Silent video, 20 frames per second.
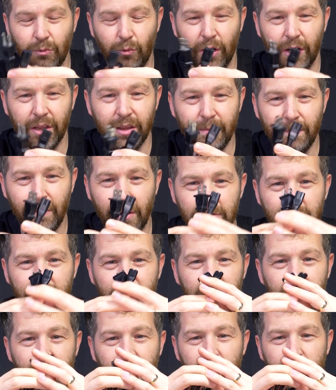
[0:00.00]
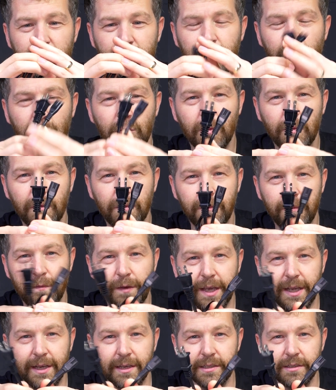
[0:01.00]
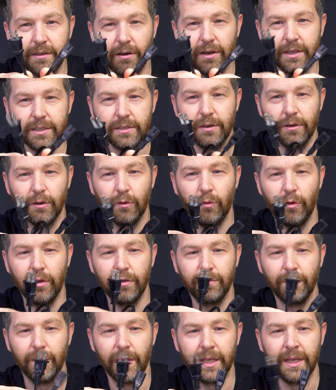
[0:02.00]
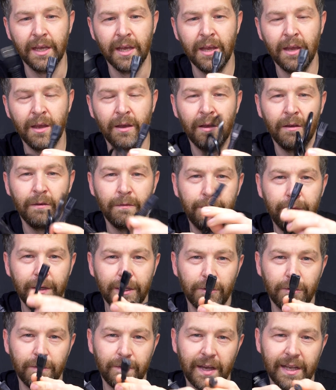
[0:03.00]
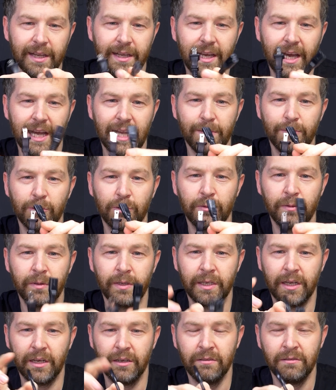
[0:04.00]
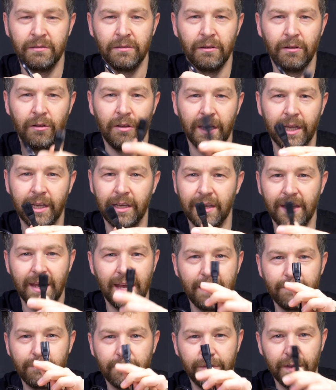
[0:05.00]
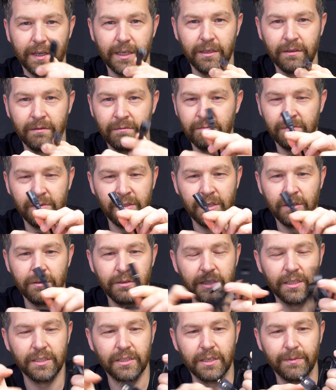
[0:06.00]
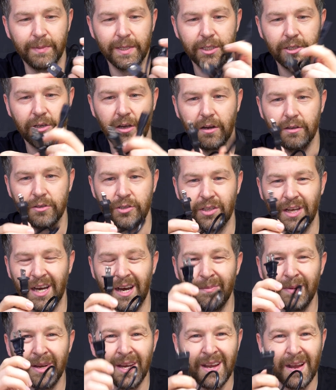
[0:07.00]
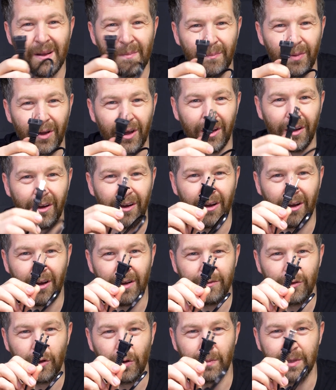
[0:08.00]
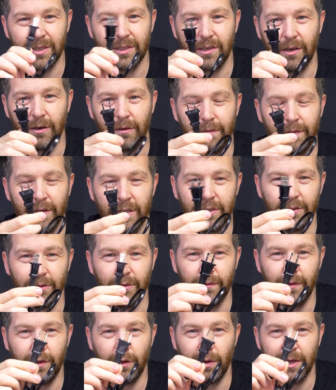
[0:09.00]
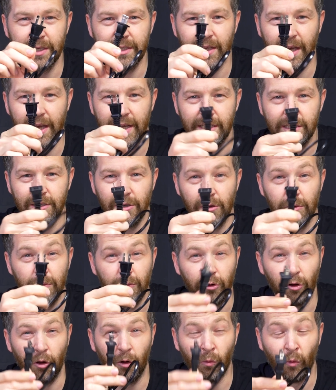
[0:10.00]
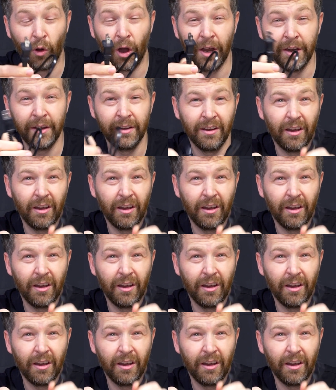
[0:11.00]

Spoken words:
one of the most useful things that I took with me. Figure of 8 cable, you know, like everything uses to be charged up, but I've got myself a sort of USA 2-prong one.